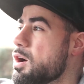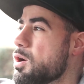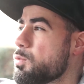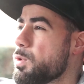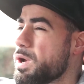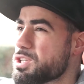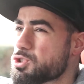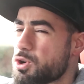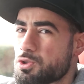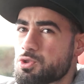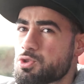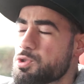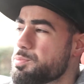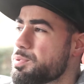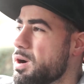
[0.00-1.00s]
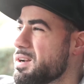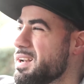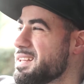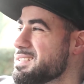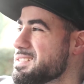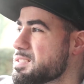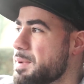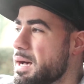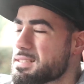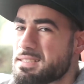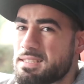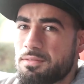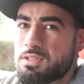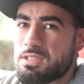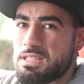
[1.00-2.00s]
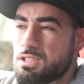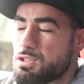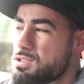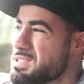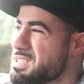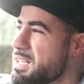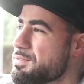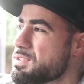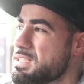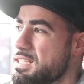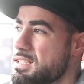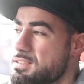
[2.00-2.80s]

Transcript: which on super unleaded is about 70